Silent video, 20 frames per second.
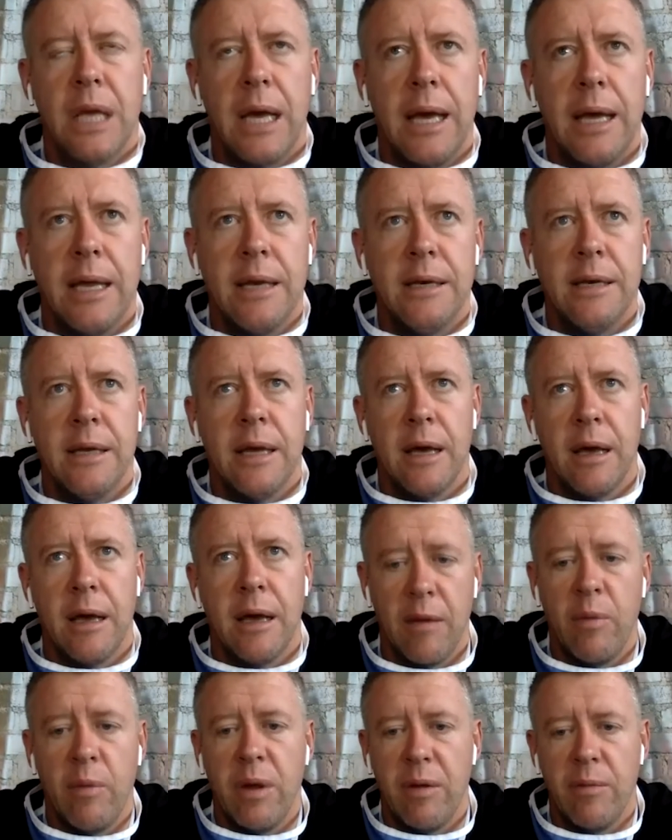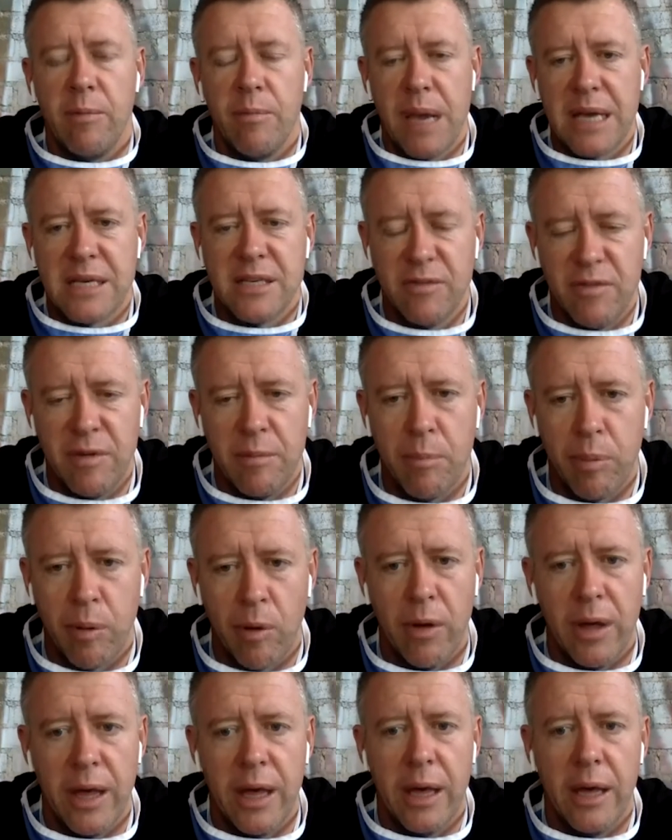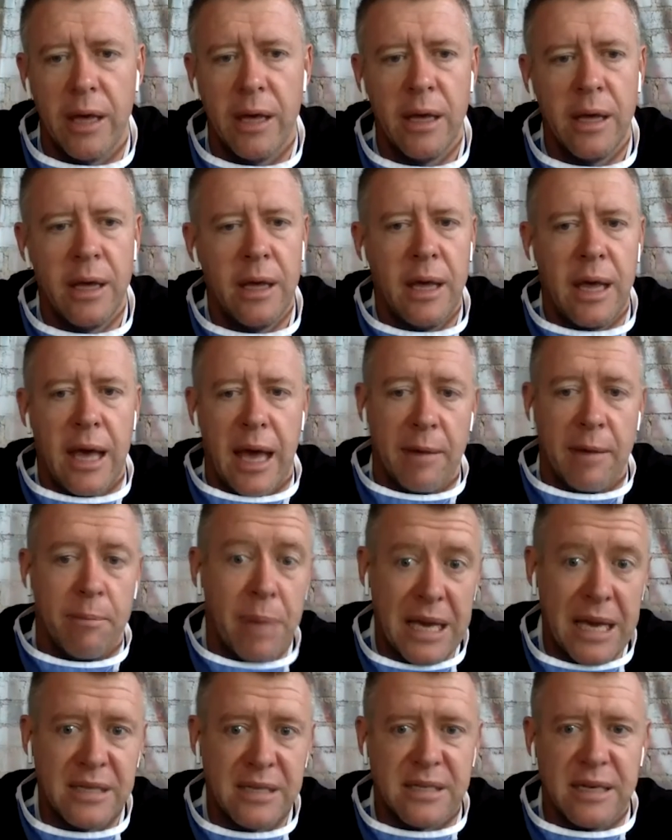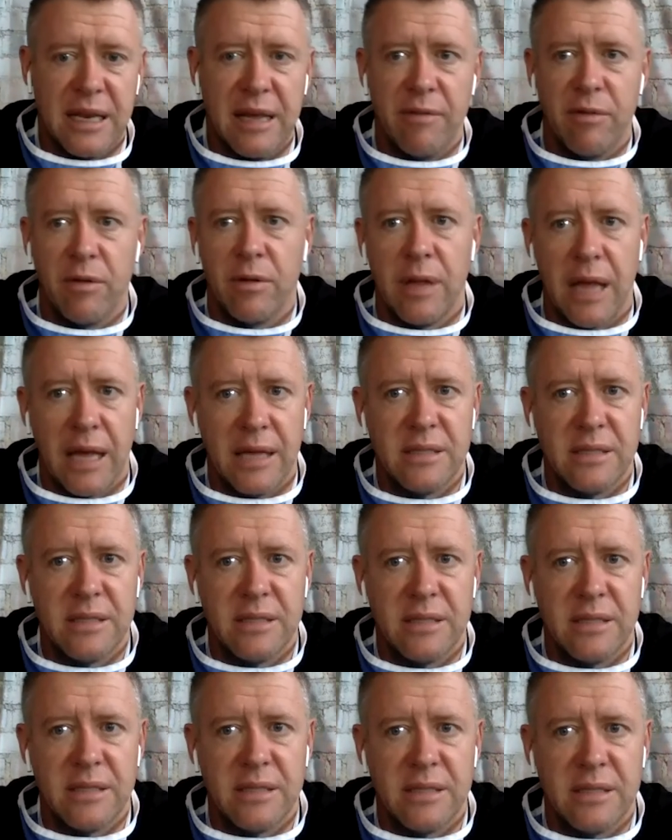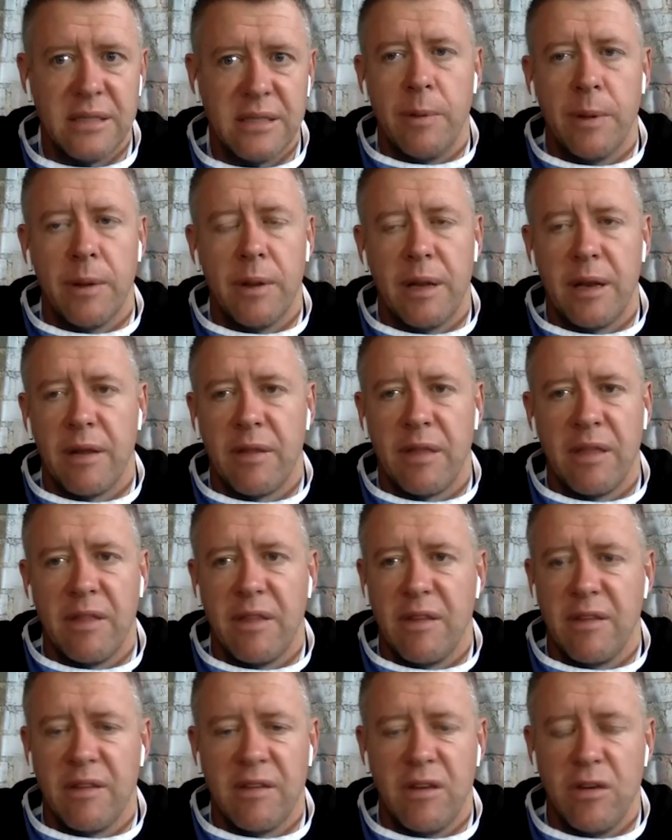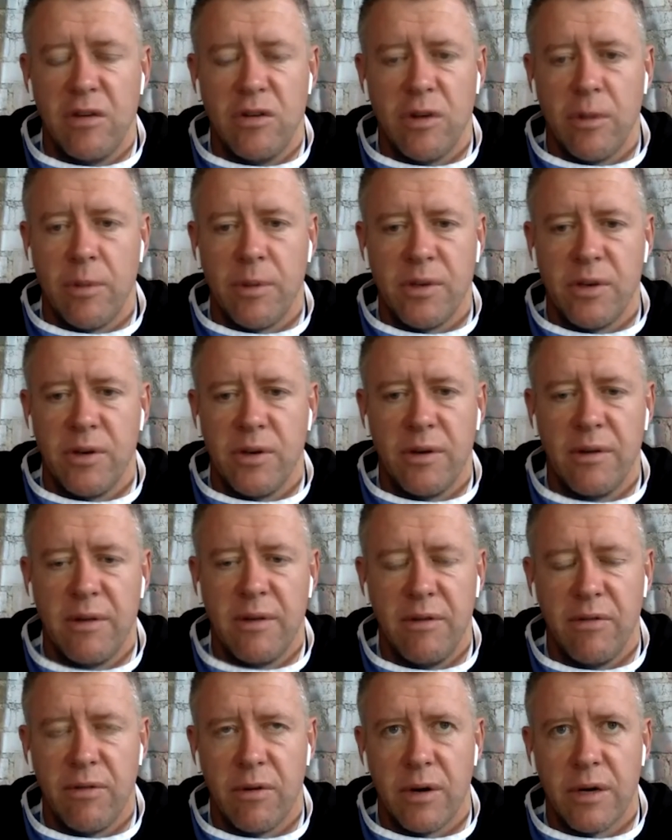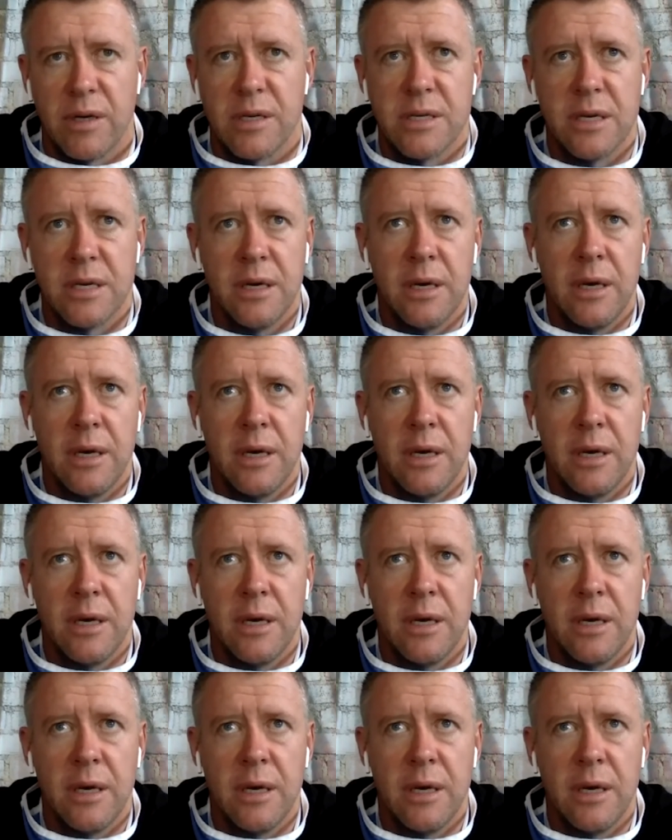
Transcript: and we're a massive employer at base level, unskilled people, and I think there's a huge opportunity for us.